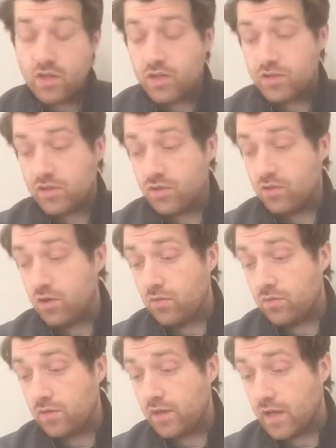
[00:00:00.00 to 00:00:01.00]
So
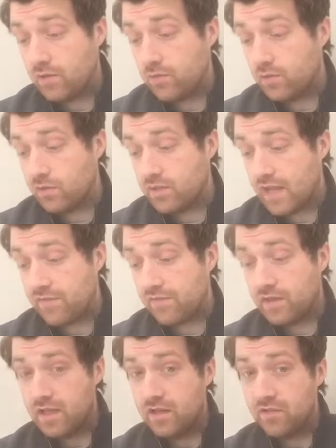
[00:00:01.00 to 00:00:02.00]
hopefully that will
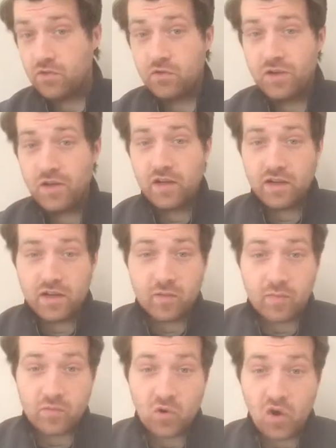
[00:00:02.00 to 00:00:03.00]
definitely give you a little
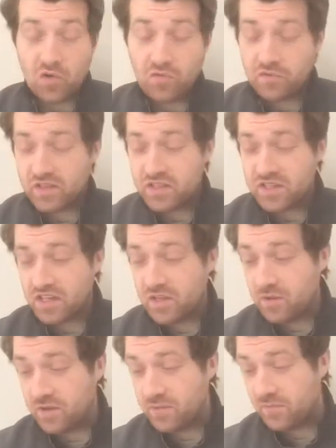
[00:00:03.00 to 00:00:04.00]
bit more confidence
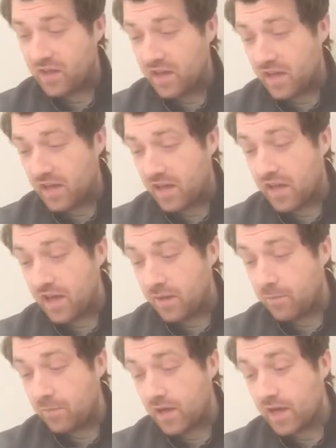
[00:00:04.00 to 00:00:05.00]
anyway.
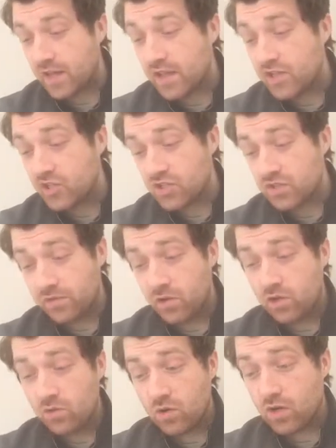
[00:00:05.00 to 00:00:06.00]
And then just to
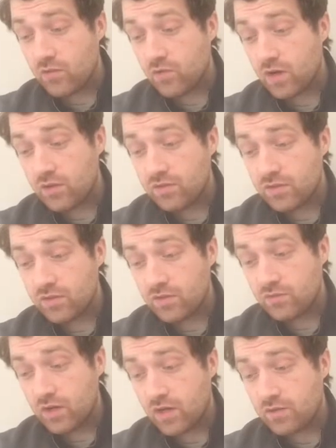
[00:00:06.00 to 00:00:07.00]
follow on and
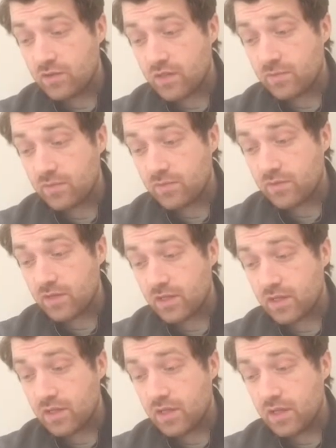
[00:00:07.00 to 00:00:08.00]
round up
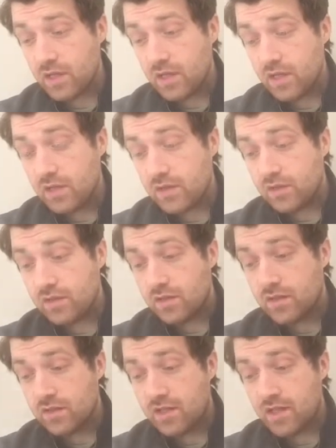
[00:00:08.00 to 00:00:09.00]
the
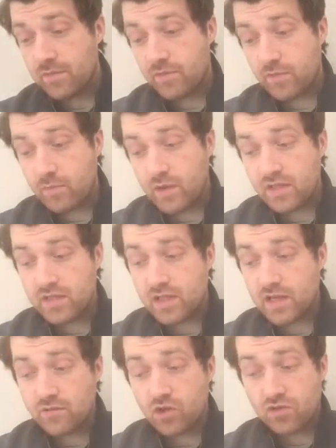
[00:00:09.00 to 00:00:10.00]
tip for putting,
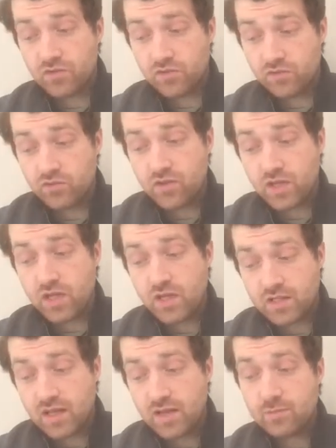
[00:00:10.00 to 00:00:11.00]
I've got 3
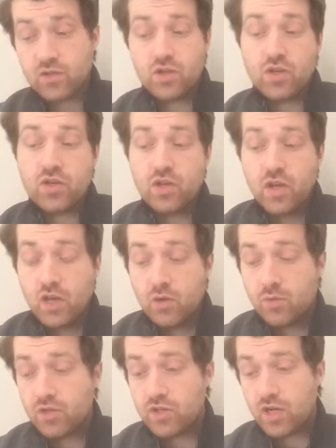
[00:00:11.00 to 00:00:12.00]
tips here,
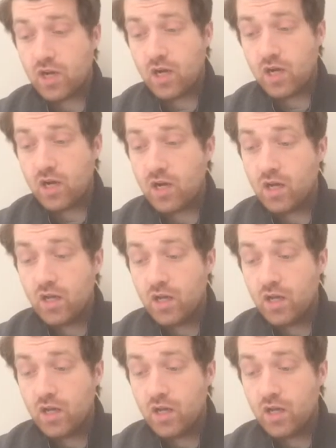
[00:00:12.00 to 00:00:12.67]
which are